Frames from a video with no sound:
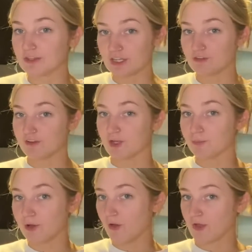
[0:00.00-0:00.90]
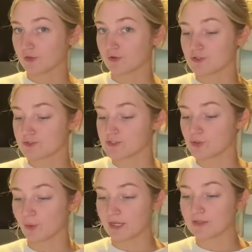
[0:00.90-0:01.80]
the conveyor belt at the grocery
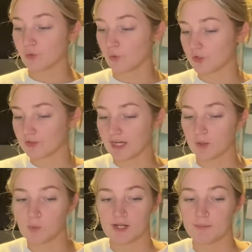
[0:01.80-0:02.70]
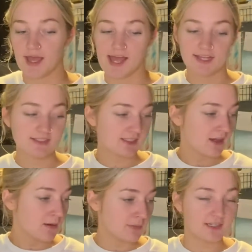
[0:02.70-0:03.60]
store in the order that I want it bagged,
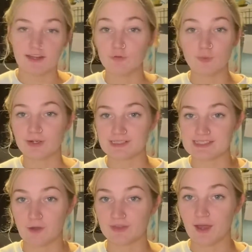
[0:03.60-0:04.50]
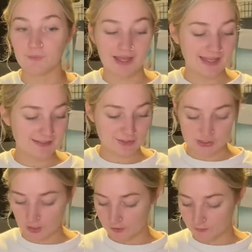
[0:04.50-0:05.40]
but it never works out that way.
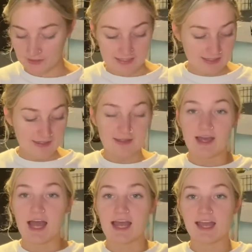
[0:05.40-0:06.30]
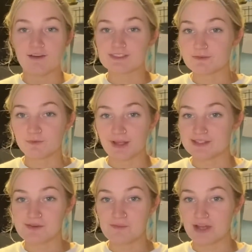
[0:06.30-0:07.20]
So I have some
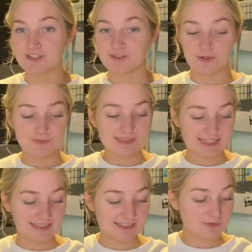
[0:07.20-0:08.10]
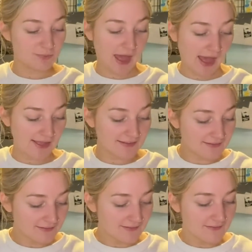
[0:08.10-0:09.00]
random mushrooms in this bag,
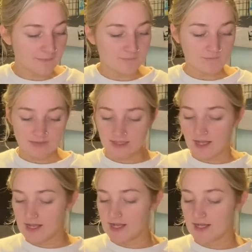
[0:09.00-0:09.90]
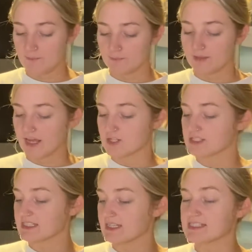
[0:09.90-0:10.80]
but I
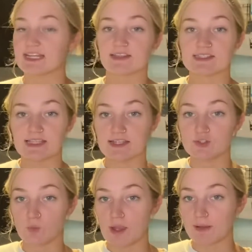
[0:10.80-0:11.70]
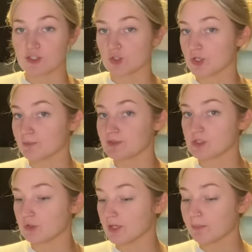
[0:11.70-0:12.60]
just like to get the sliced white mushrooms.
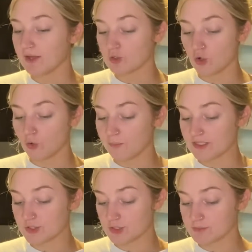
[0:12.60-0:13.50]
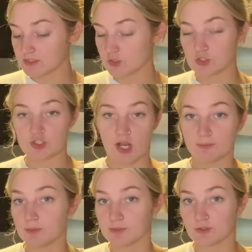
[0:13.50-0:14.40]
You can buy the whole mushrooms and just chop
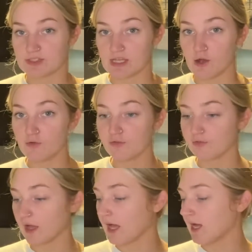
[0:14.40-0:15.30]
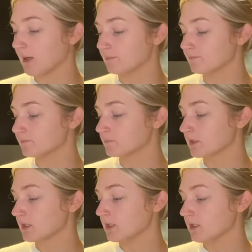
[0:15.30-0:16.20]
them yourself. But
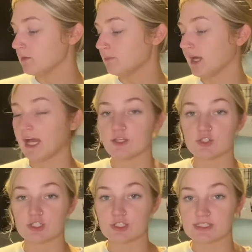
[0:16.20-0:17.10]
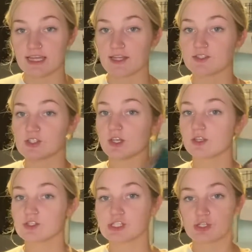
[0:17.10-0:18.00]
I usually just get
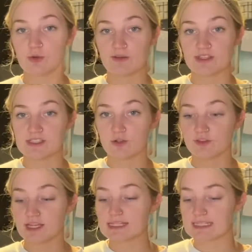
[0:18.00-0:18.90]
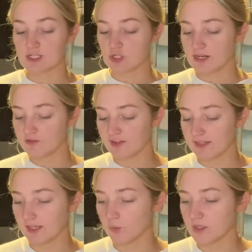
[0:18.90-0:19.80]
2 of these little things. I try to find
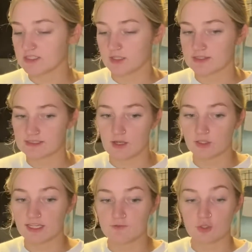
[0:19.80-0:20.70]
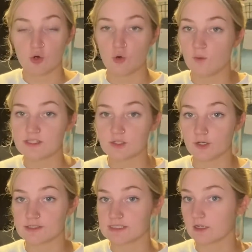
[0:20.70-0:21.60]
like what's on sale. Like if the whole ones are
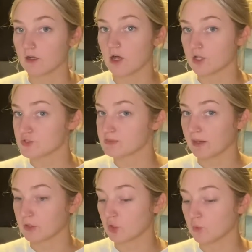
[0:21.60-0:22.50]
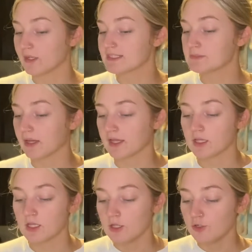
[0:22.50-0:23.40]
on sale, I'll just buy the whole ones, but
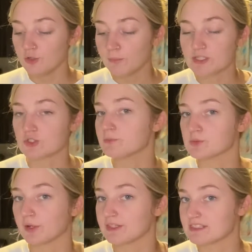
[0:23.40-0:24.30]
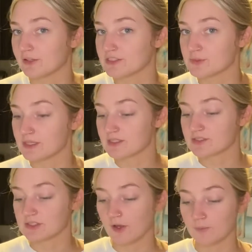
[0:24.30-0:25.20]
no mushrooms were on sale this week,
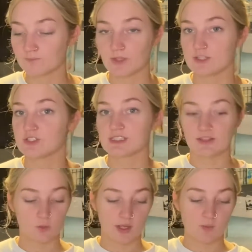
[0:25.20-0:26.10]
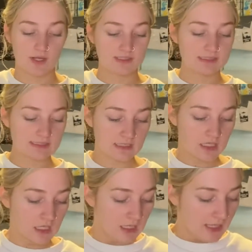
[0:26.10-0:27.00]
so just got the white ones.
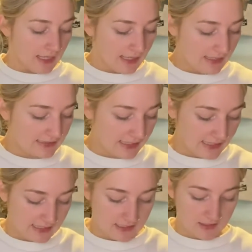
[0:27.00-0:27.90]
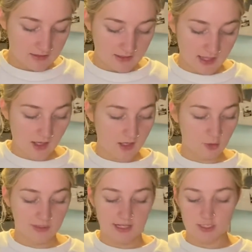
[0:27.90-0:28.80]
And then, oh
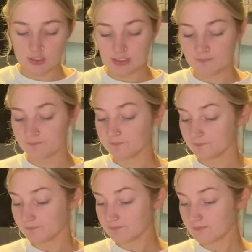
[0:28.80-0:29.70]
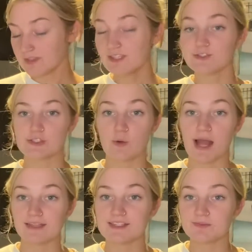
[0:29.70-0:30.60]
my gosh. So
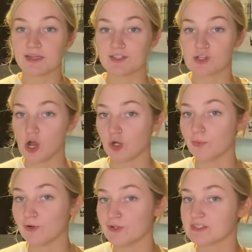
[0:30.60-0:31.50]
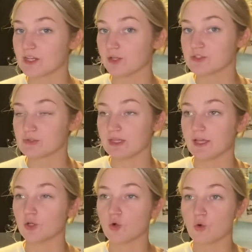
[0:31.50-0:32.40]
I like to make taco bowls and I'll do
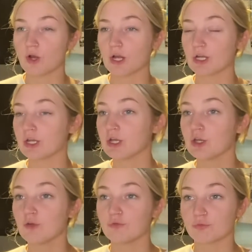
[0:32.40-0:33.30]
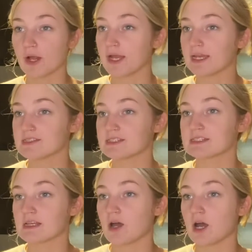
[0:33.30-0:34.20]
like corn,
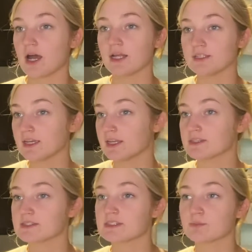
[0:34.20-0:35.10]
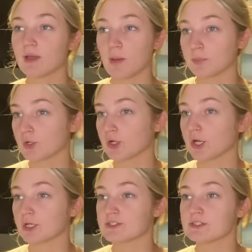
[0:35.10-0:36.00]
rice, onions,
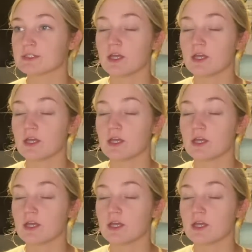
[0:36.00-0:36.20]
peppers,